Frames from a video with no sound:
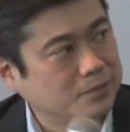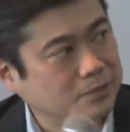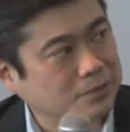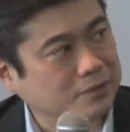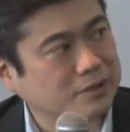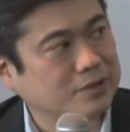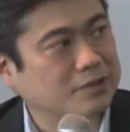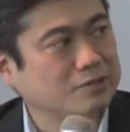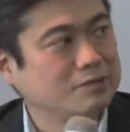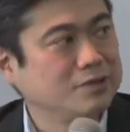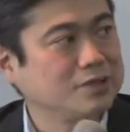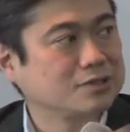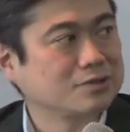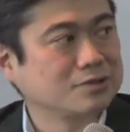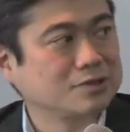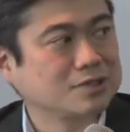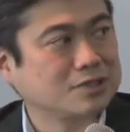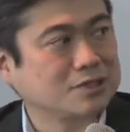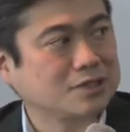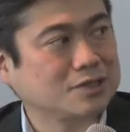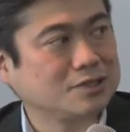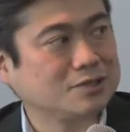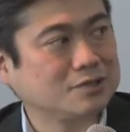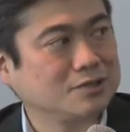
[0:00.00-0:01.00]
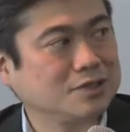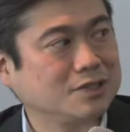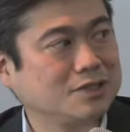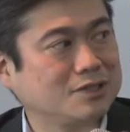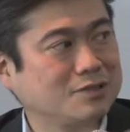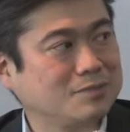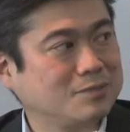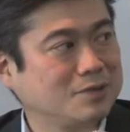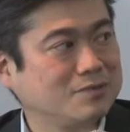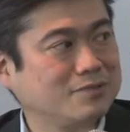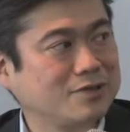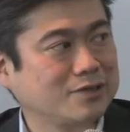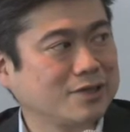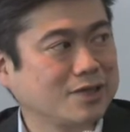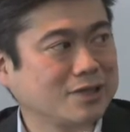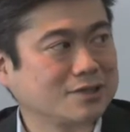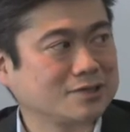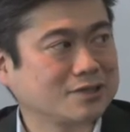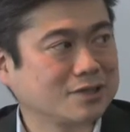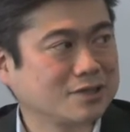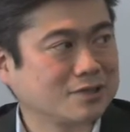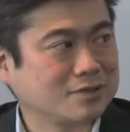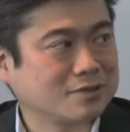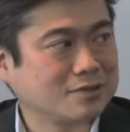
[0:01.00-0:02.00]
pull the resources as you need it and be very
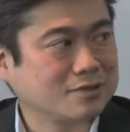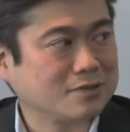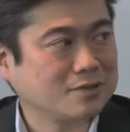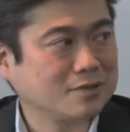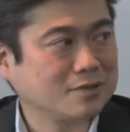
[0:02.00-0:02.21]
agile. So